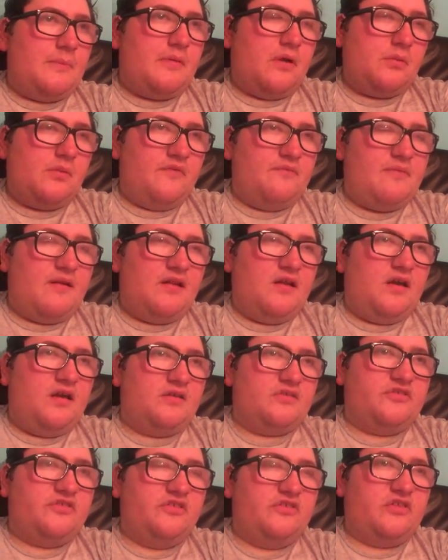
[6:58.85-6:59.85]
But with
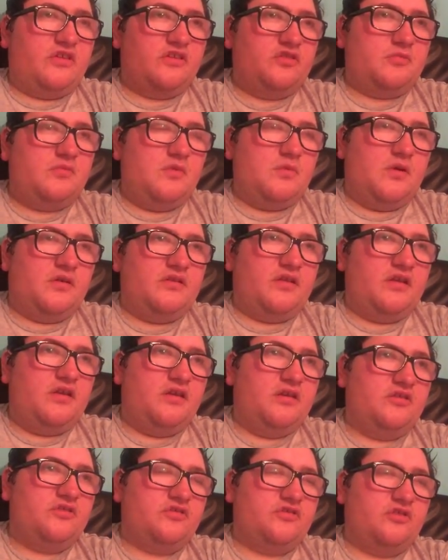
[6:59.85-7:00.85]
Bella, she said to me one
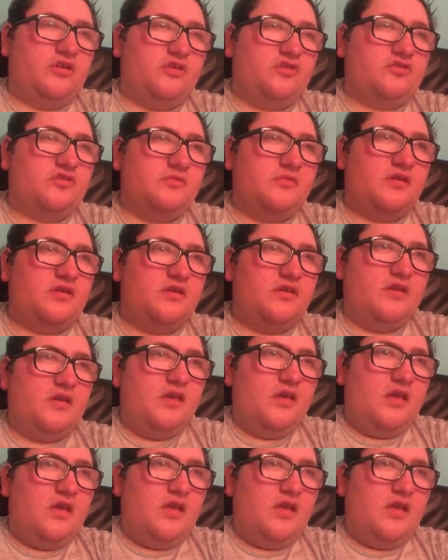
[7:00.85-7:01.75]
day, she goes to me.